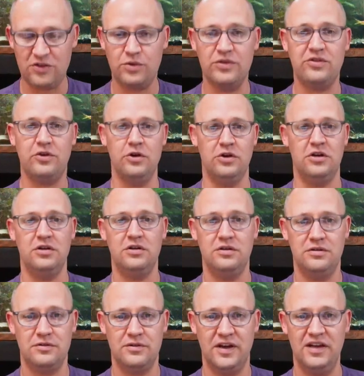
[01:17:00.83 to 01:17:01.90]
the batch was good,
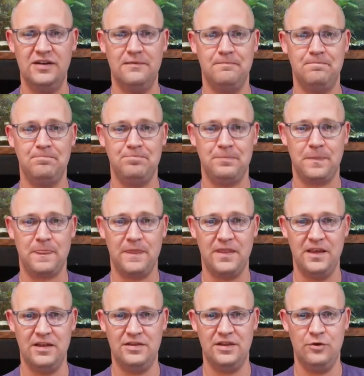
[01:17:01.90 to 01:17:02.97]
right?
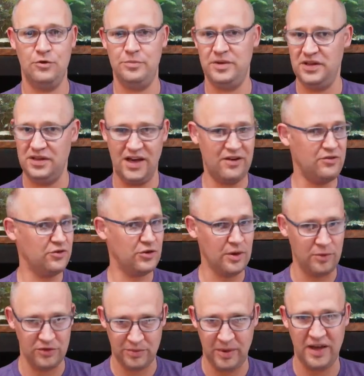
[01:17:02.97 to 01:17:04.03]
They would be having
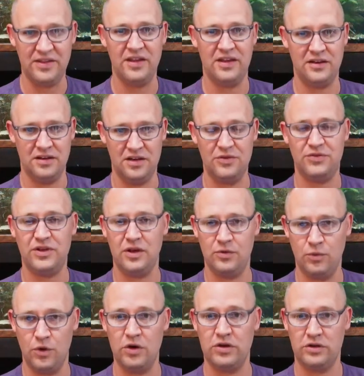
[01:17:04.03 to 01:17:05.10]
troubles by then if
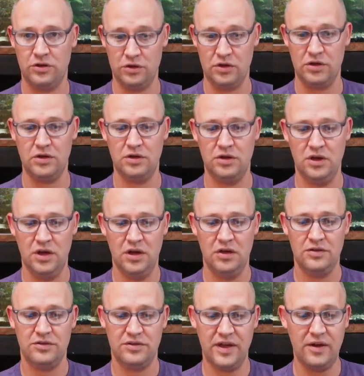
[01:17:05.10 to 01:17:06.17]
they weren't good.
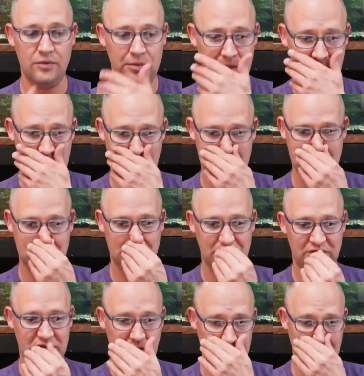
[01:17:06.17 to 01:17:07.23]
So that would be
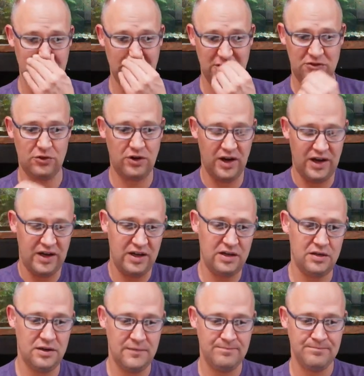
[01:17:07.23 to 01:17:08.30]
something to
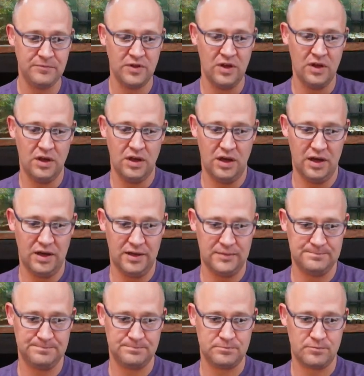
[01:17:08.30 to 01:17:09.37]
try.
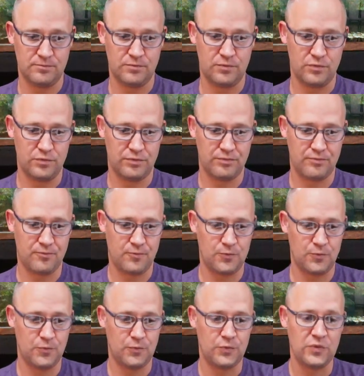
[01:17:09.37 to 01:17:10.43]

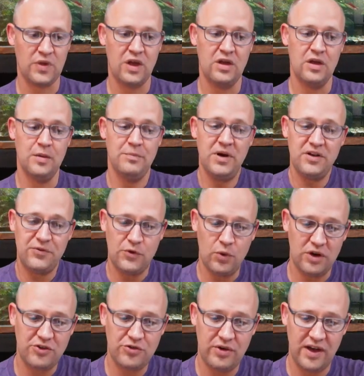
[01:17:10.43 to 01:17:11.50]
But if
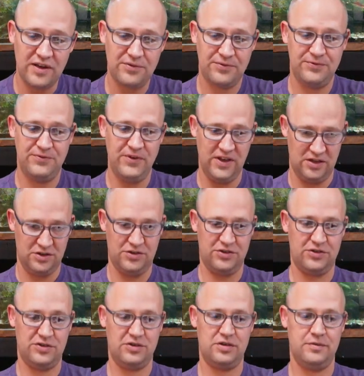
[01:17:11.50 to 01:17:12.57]
you want to try
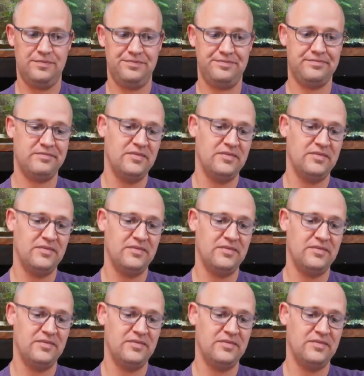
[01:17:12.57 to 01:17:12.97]
fish,